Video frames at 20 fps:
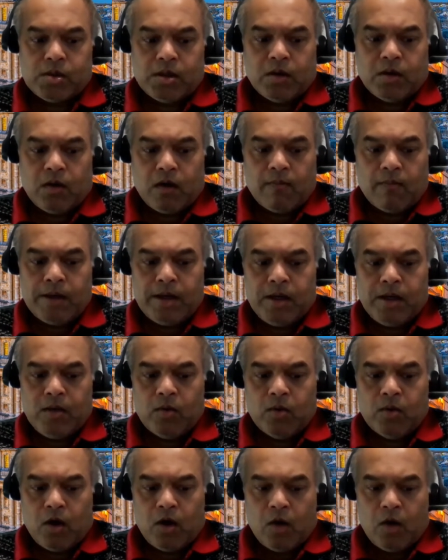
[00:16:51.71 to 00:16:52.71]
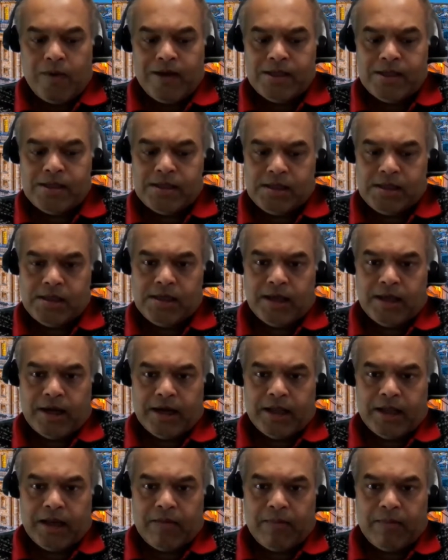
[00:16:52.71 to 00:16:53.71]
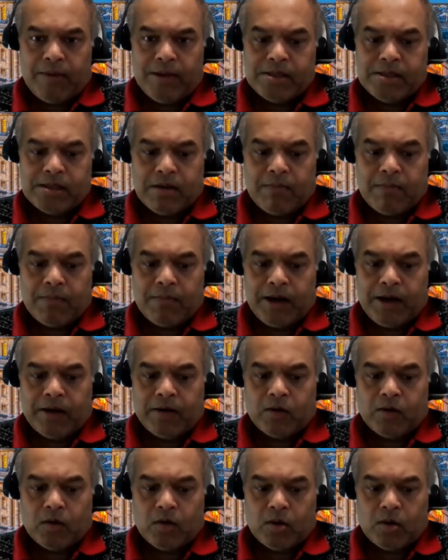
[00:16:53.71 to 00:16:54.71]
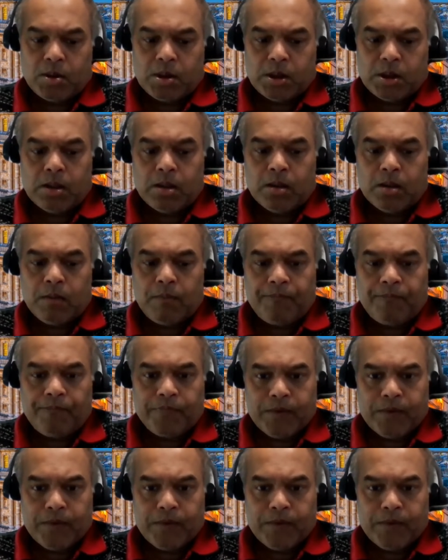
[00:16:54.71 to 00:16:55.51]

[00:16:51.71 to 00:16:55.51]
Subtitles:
normally you will always see that there will be some technological